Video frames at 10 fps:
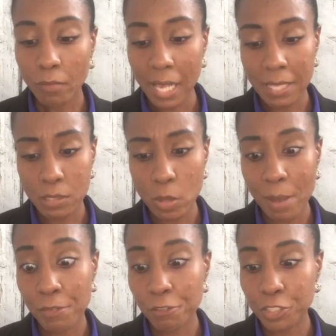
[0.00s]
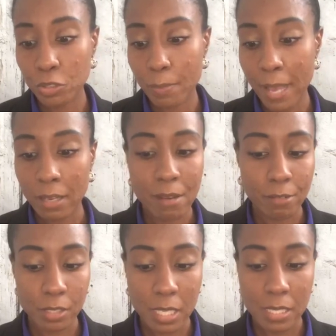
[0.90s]
And so I'm gonna read you the back cover.
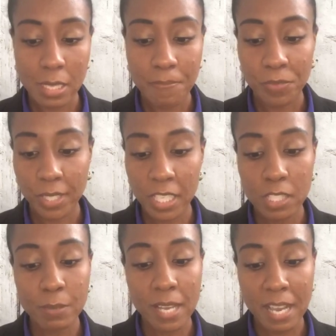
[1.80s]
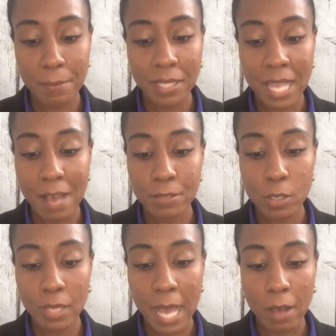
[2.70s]
It says, the kids behind me laugh so
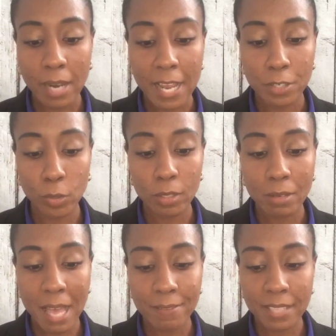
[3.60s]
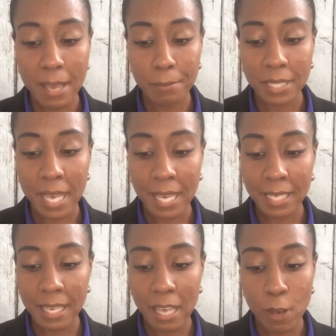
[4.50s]
loud, I know they're laughing at me, I
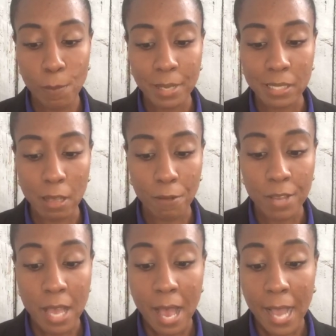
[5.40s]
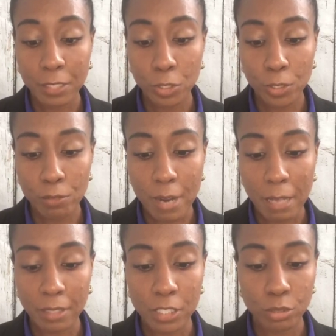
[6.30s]
can't help myself. I turn
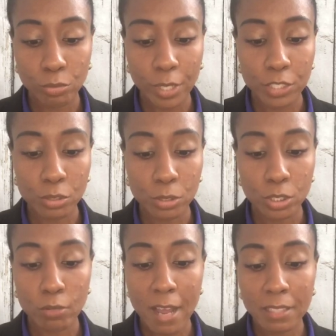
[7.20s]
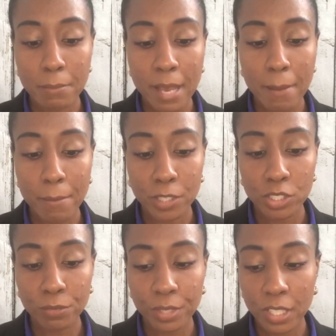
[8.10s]
around, it's Rachel, surrounded by a bunch
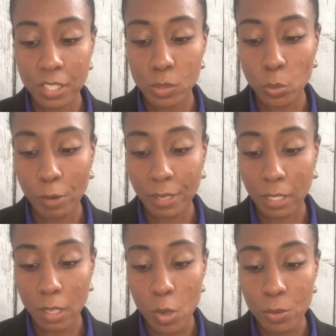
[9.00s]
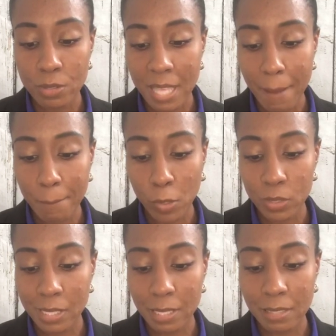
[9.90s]
of kids wearing clothes that
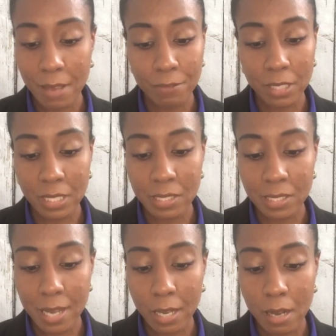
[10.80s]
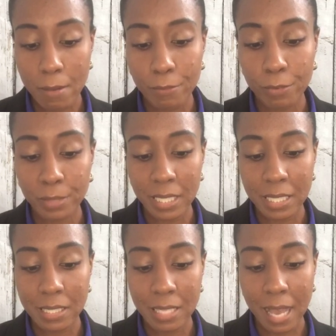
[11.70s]
most definitely did not come from
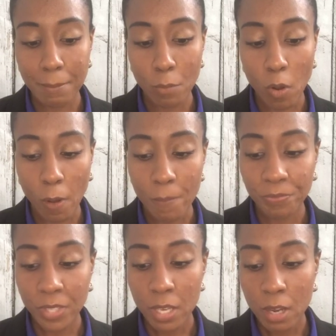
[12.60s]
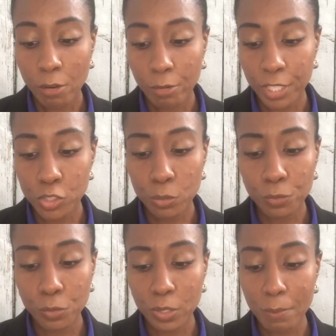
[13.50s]
East Side Mall. Rachel
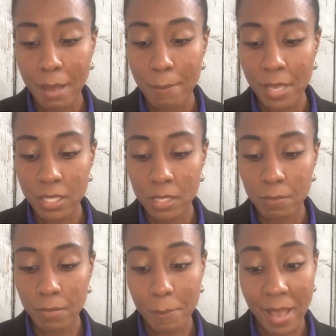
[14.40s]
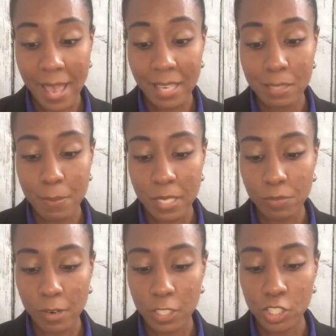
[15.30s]
Bruin, my ex-best
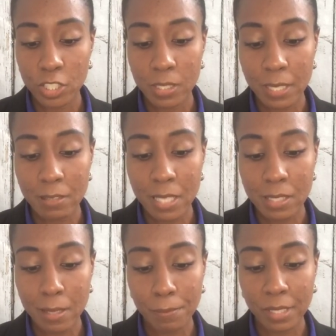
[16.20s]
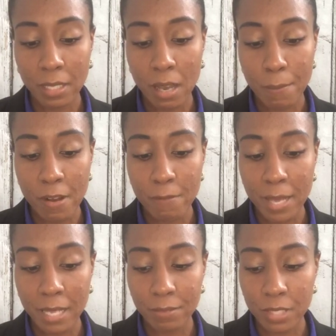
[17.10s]
friend, she stares at something above my
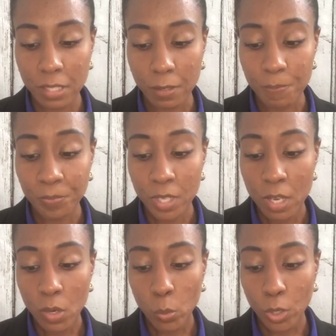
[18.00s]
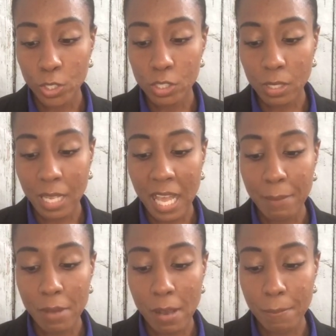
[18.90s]
left ear. Words climb
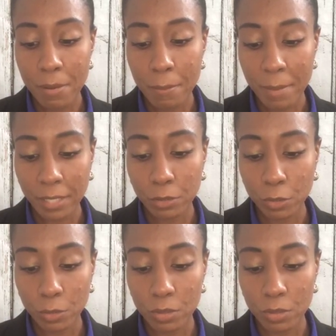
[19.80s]
up my throat.